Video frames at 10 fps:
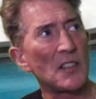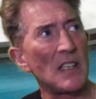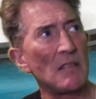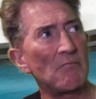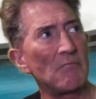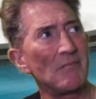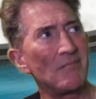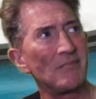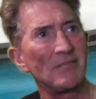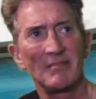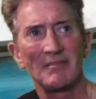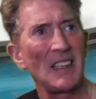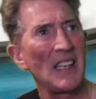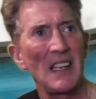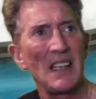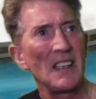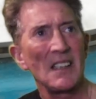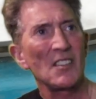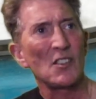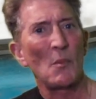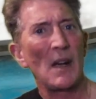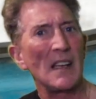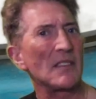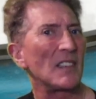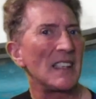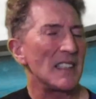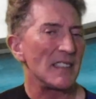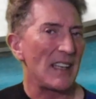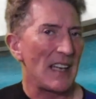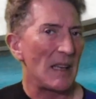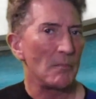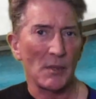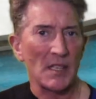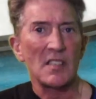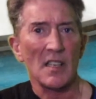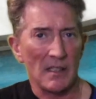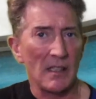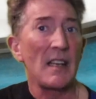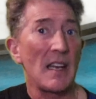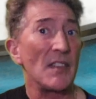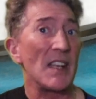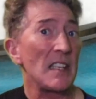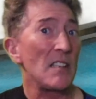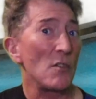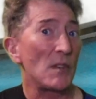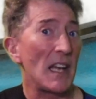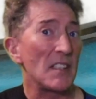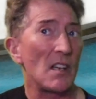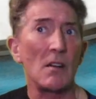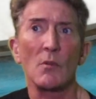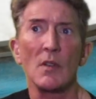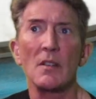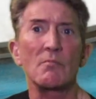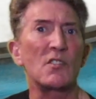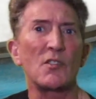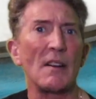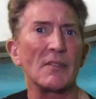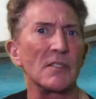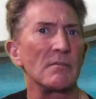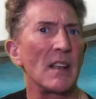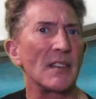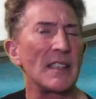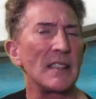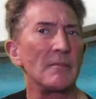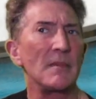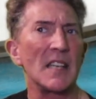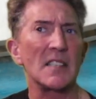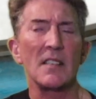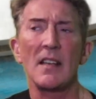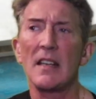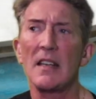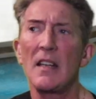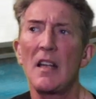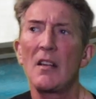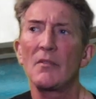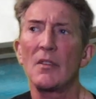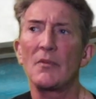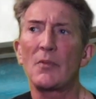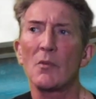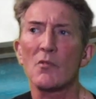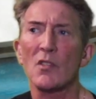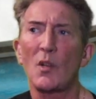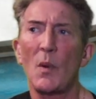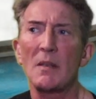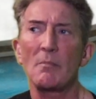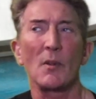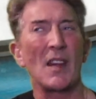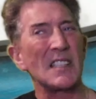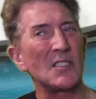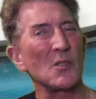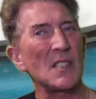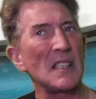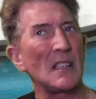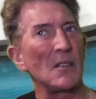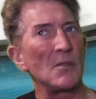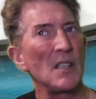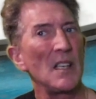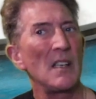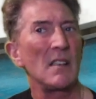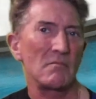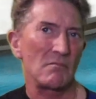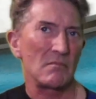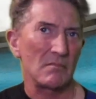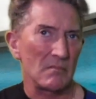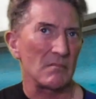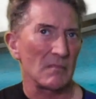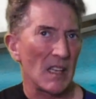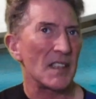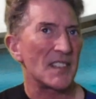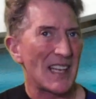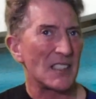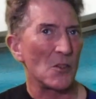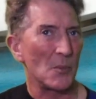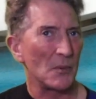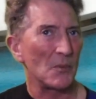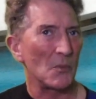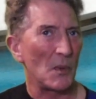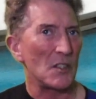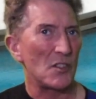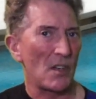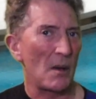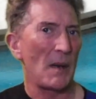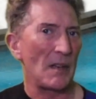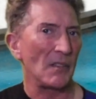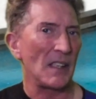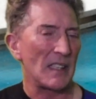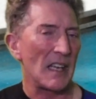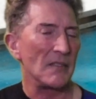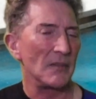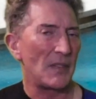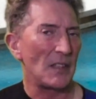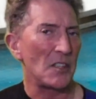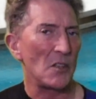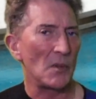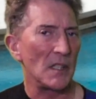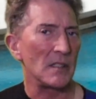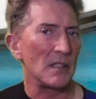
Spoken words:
in somewhere that isn't here, but it's in the UK. So, Stratford, I think, yes, for 400 quid. But that does include a setup, which apparently they value at